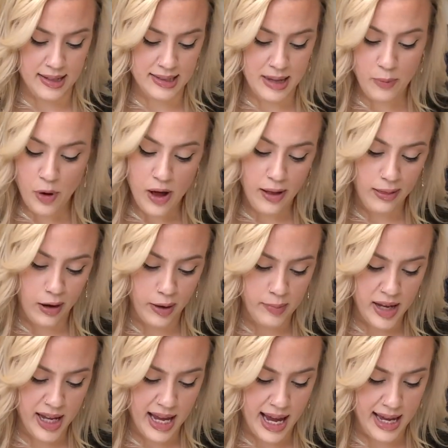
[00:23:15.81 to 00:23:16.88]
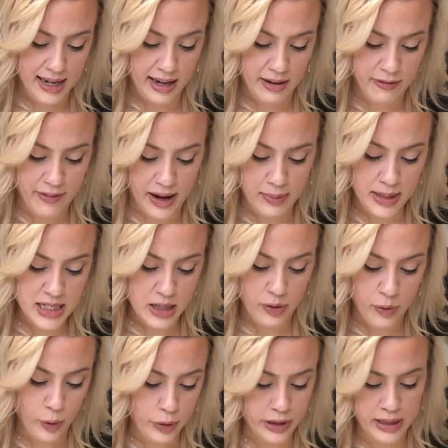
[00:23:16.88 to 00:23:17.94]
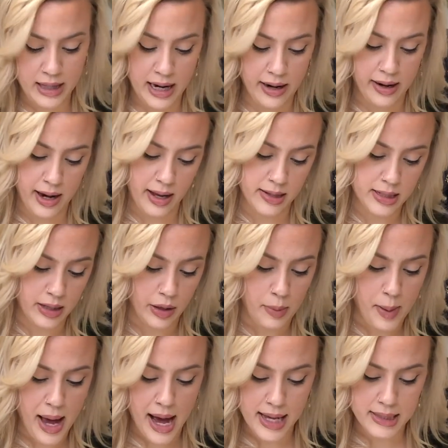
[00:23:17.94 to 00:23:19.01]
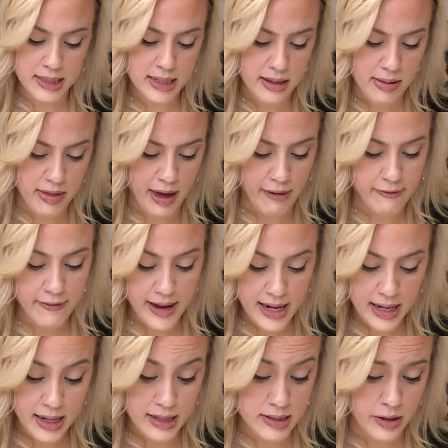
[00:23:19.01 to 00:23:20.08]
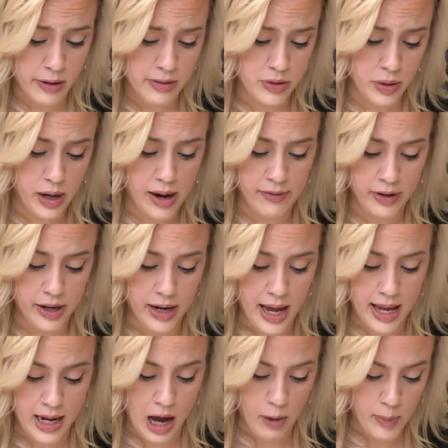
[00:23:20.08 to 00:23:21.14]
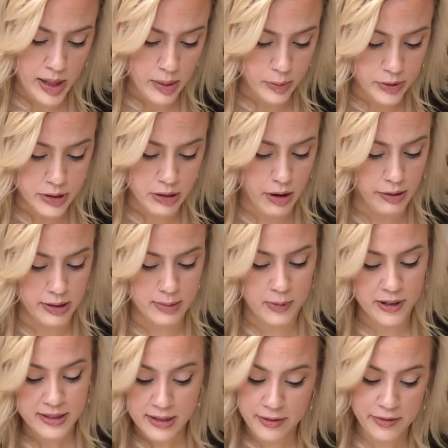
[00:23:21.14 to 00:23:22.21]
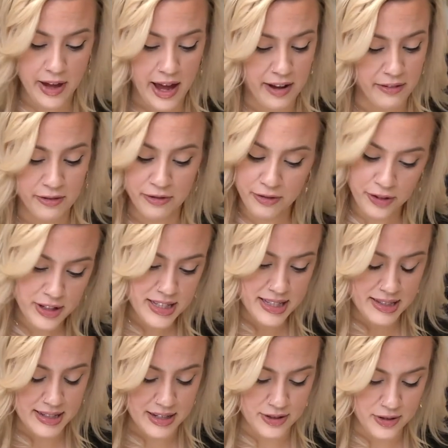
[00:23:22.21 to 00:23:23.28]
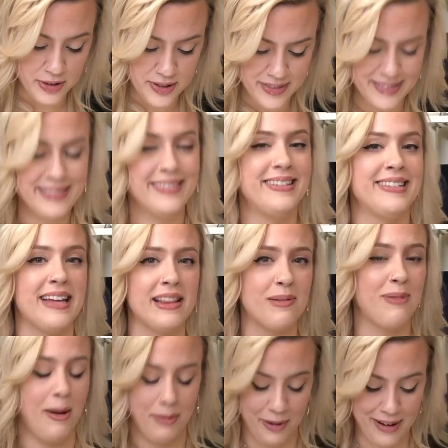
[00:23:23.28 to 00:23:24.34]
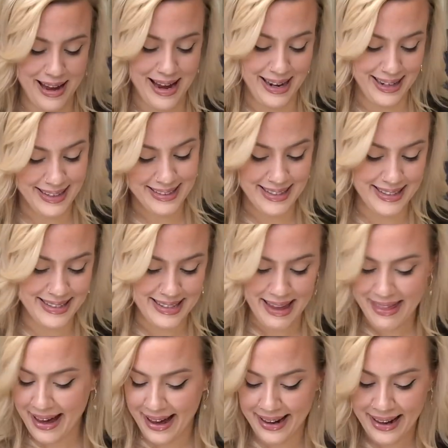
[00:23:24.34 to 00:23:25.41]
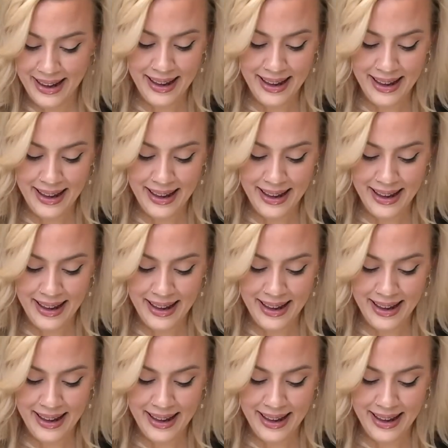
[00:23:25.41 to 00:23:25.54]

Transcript: Somewhat alarming, and I'd find myself holding the area until it passed. That faded as nerves recovered, and now my nipples are responsive and fully sensational. Is that the proper way to say that?